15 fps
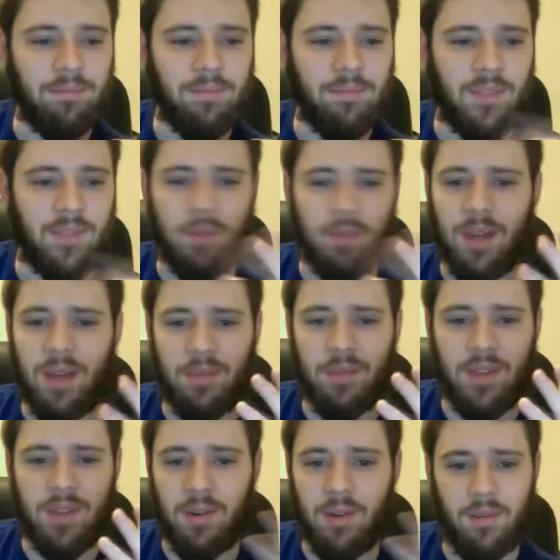
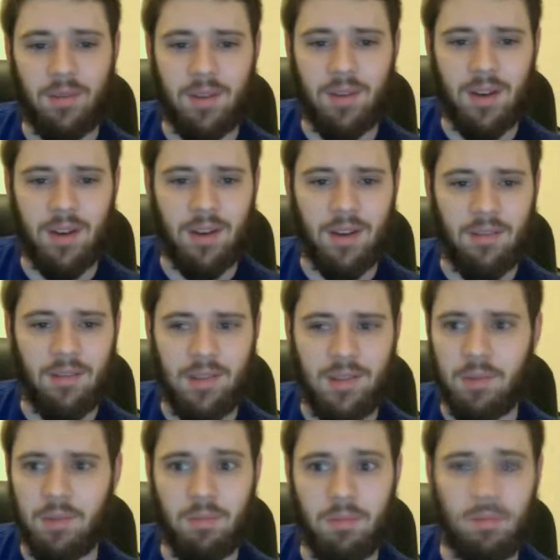sometimes,
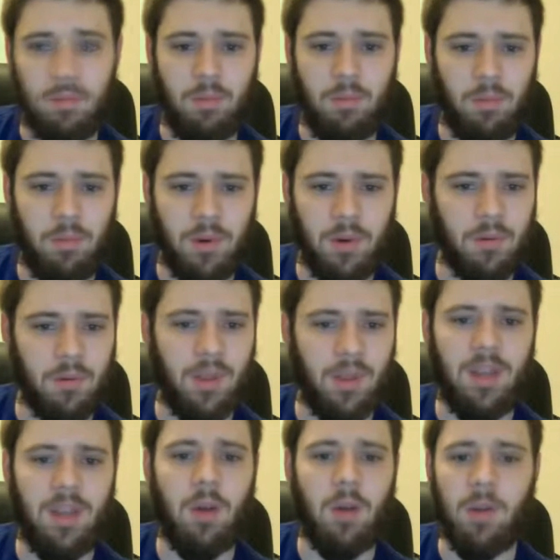you wouldn't
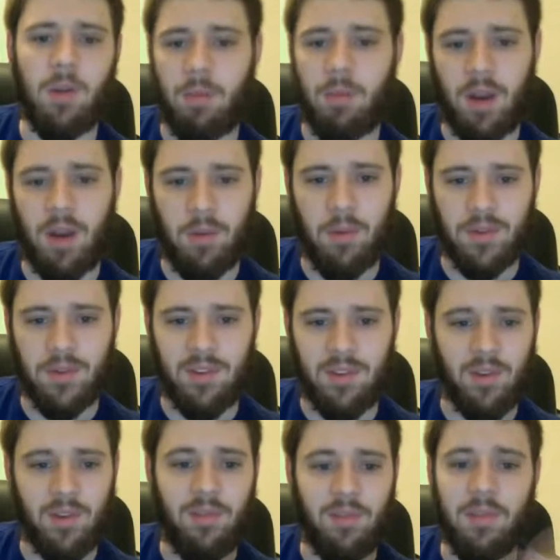really know what your body wants to
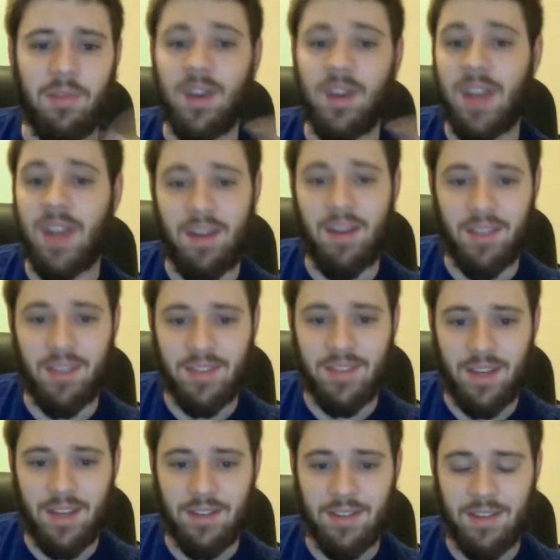do if you didn't have this
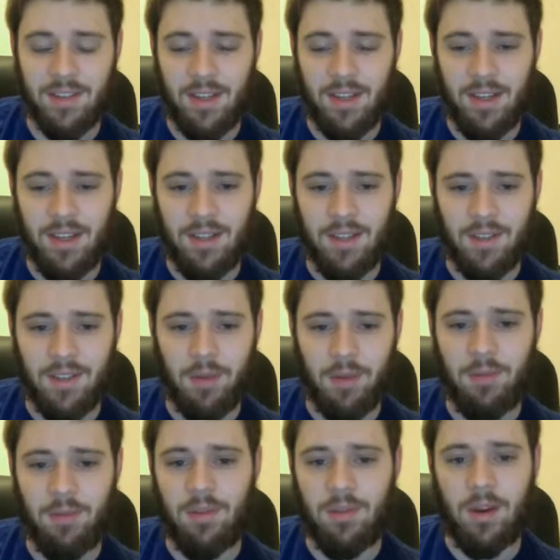test.
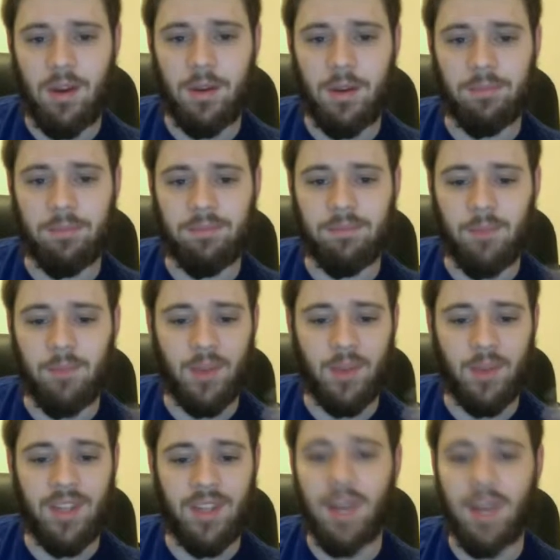So,
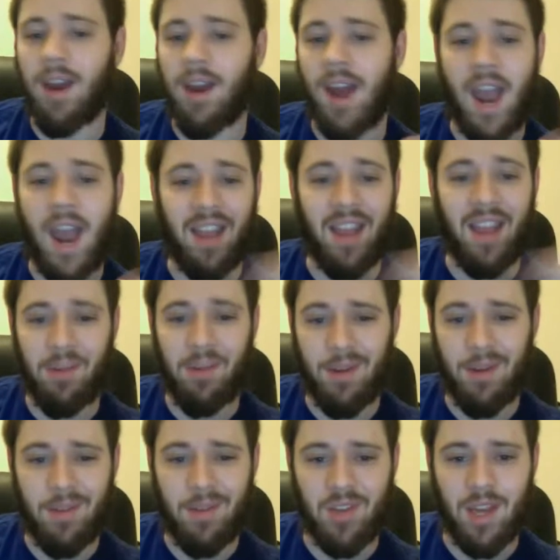once again, I highly
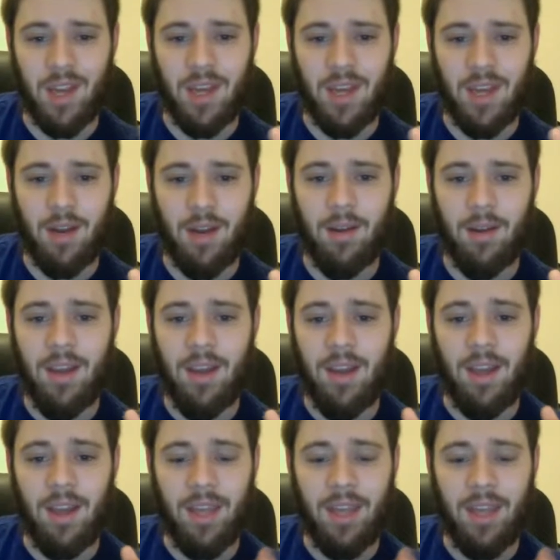recommend checking it out.
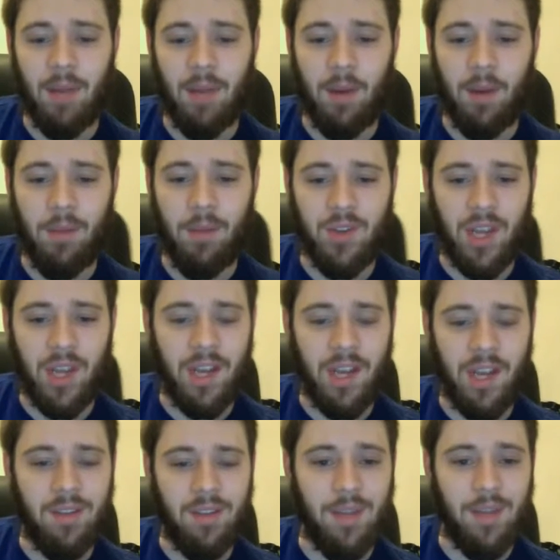Again, I recommend checking
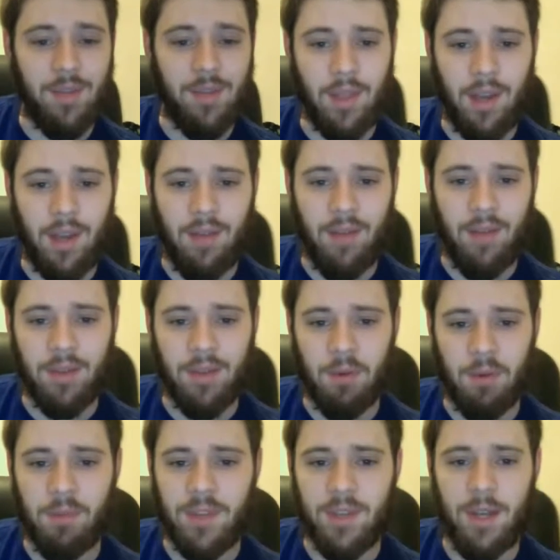out David Dellanave's
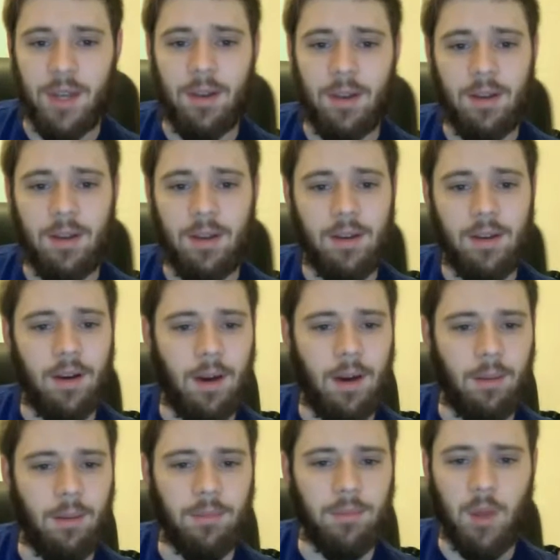website,
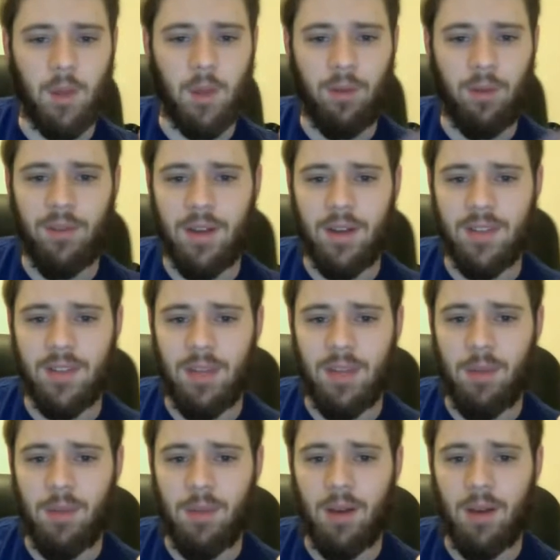going for his
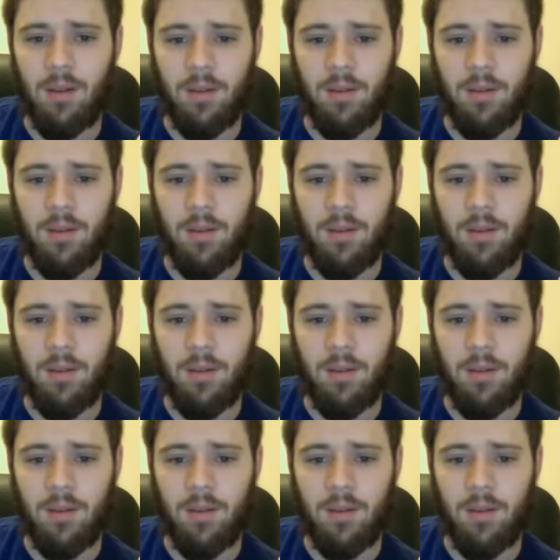email